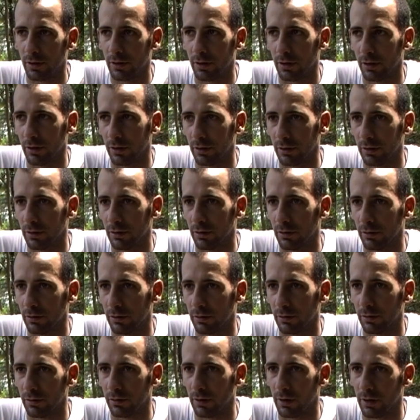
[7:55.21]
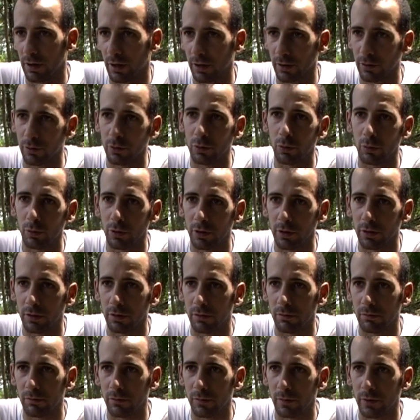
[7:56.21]
and I like the way
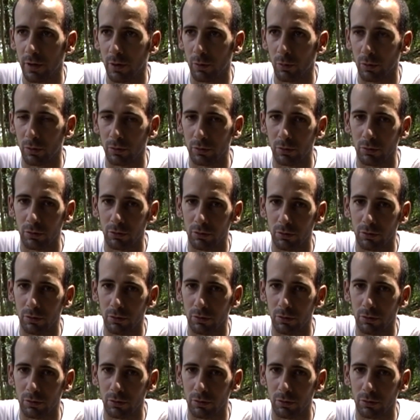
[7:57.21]
they want